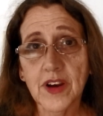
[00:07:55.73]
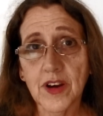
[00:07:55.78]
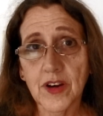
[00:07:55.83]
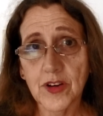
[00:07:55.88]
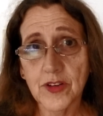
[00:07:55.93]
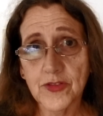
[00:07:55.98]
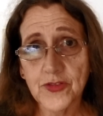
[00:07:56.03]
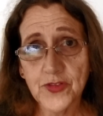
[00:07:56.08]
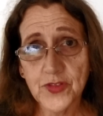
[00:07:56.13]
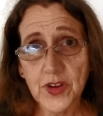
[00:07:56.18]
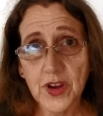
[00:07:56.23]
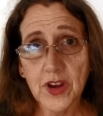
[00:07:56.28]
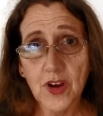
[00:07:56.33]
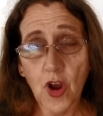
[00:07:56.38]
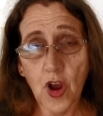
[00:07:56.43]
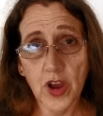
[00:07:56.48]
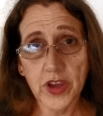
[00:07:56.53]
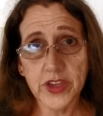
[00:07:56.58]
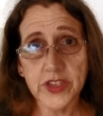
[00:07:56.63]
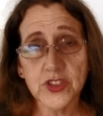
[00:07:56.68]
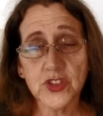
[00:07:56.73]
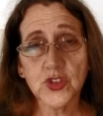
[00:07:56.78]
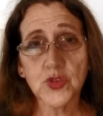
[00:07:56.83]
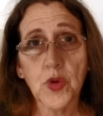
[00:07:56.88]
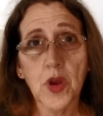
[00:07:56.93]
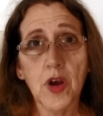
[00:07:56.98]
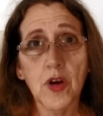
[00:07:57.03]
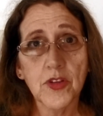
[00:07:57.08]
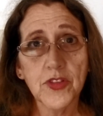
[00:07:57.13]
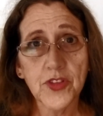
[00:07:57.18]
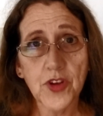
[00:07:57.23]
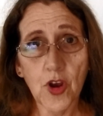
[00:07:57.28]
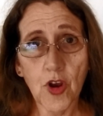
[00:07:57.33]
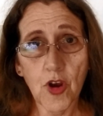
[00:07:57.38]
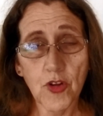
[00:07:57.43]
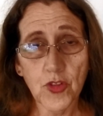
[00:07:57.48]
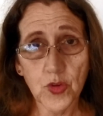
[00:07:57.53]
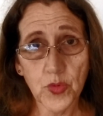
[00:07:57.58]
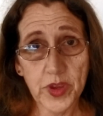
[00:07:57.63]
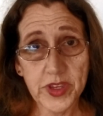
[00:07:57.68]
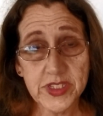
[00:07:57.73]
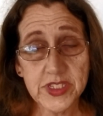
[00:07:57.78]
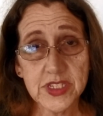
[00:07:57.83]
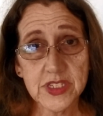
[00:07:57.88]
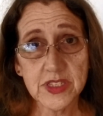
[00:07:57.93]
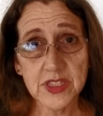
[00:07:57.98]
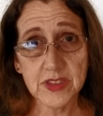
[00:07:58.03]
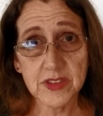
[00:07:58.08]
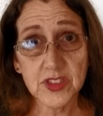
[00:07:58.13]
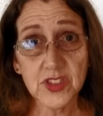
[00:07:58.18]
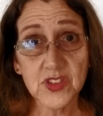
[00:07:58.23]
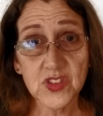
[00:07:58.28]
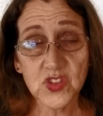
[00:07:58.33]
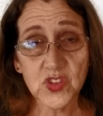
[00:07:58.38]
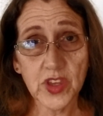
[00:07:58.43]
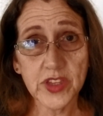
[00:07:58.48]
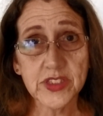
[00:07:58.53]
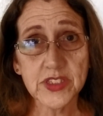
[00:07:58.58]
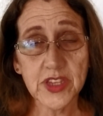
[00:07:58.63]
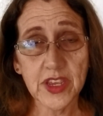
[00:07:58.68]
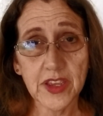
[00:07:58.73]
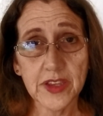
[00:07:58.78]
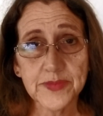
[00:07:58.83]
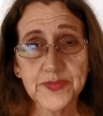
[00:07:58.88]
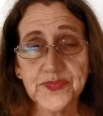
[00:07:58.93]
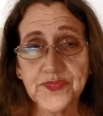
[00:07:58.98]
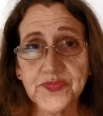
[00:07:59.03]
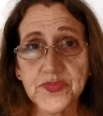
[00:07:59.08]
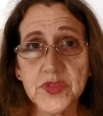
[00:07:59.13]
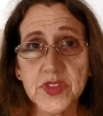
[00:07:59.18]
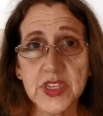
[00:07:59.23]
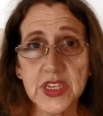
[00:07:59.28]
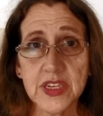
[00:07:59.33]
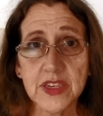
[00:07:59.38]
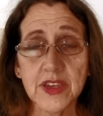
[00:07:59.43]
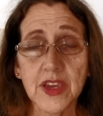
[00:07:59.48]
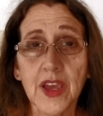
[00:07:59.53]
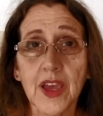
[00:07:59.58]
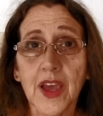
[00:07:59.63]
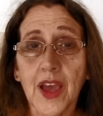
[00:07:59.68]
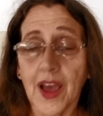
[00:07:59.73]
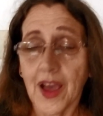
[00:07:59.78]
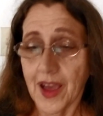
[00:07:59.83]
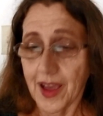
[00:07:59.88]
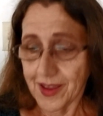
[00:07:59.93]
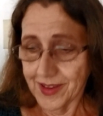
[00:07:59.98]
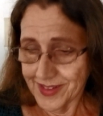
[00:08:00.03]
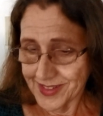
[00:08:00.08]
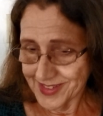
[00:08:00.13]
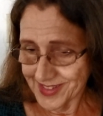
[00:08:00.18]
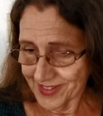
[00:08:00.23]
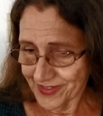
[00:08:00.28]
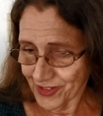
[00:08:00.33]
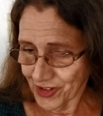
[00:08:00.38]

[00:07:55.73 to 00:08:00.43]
of August 12th all the way to Sunday, I